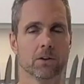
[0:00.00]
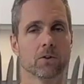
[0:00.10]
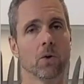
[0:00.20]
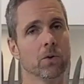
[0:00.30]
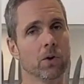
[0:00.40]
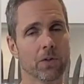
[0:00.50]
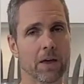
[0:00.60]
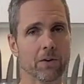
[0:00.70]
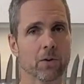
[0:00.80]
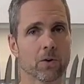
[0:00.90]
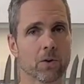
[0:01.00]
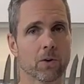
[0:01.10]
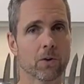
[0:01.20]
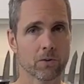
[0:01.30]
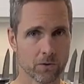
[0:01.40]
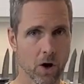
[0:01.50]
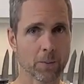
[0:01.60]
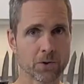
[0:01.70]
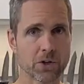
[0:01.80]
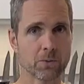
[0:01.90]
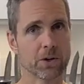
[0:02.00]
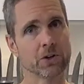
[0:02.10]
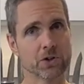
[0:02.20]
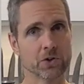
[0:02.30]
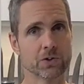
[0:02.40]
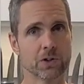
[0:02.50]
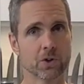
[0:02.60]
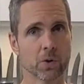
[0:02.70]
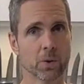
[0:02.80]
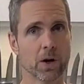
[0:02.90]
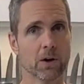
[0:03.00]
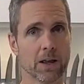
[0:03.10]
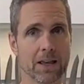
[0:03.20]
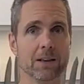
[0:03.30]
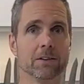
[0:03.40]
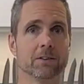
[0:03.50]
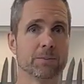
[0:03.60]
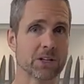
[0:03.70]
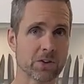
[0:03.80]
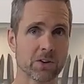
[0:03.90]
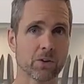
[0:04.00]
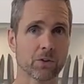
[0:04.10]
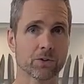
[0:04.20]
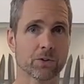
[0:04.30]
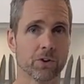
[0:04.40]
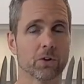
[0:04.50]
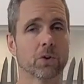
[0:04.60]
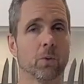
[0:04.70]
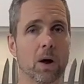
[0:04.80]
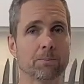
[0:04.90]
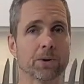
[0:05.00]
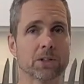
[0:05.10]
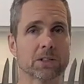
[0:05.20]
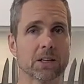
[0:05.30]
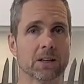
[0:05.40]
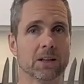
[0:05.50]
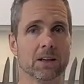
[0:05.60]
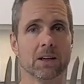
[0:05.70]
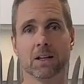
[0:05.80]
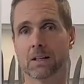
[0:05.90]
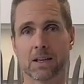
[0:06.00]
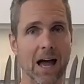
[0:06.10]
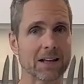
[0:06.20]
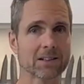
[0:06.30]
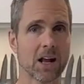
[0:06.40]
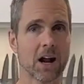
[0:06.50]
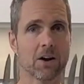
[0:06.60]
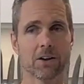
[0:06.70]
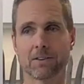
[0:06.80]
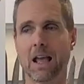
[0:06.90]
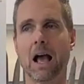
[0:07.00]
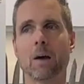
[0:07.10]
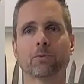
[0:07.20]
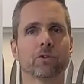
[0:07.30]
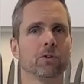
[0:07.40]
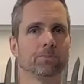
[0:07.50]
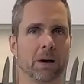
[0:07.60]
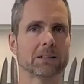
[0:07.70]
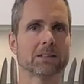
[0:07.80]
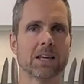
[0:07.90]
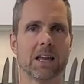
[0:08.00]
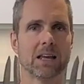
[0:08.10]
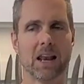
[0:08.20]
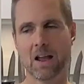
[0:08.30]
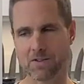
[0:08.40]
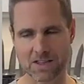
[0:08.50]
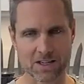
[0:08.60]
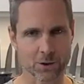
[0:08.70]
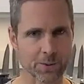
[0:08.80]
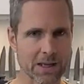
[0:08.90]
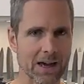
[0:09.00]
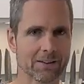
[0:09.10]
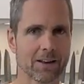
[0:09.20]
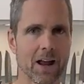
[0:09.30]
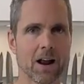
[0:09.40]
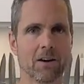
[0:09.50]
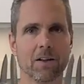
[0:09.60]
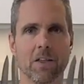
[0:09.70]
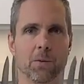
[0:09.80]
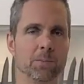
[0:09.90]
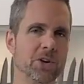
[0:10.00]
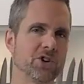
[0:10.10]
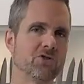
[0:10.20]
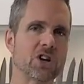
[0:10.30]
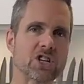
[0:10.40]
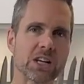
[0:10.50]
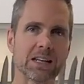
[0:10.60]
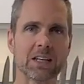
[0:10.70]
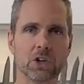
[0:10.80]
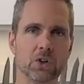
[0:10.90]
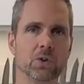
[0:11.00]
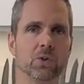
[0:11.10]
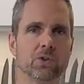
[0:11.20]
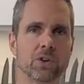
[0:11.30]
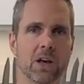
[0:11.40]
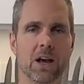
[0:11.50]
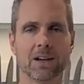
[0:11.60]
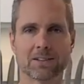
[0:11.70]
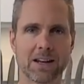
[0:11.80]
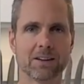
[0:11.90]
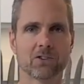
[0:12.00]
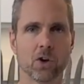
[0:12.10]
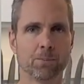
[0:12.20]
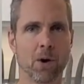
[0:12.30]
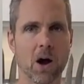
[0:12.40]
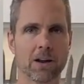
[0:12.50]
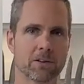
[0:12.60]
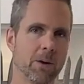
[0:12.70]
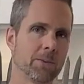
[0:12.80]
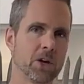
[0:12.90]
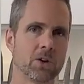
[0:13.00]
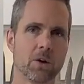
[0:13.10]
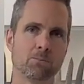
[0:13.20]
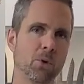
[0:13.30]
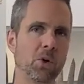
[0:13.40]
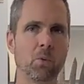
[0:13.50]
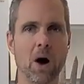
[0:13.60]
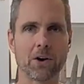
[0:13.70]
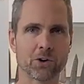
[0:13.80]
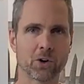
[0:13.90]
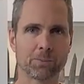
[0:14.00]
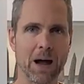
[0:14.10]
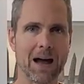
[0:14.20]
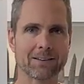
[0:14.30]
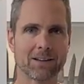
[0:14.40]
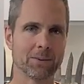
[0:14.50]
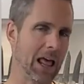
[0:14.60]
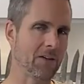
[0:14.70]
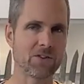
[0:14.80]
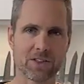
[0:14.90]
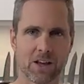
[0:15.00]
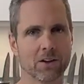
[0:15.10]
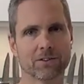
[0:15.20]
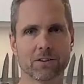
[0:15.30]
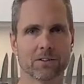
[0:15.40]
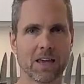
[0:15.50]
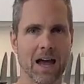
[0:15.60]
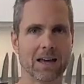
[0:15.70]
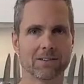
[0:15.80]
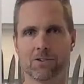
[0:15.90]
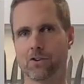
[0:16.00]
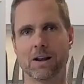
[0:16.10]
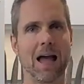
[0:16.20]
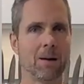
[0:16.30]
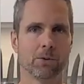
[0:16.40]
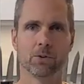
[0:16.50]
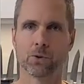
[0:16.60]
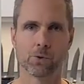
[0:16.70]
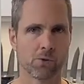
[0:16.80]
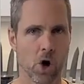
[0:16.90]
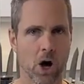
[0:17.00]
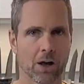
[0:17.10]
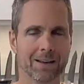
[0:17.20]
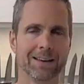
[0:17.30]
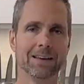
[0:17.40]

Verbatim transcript: So, you know, the other option when you're choosing cookware is materials. You know, to one person, cast iron is the absolute best thing and everything needs to be cast iron and they would begrudgingly use a stainless steel pot to maybe boil water or cook pasta, but everything else is cast, either enameled or raw.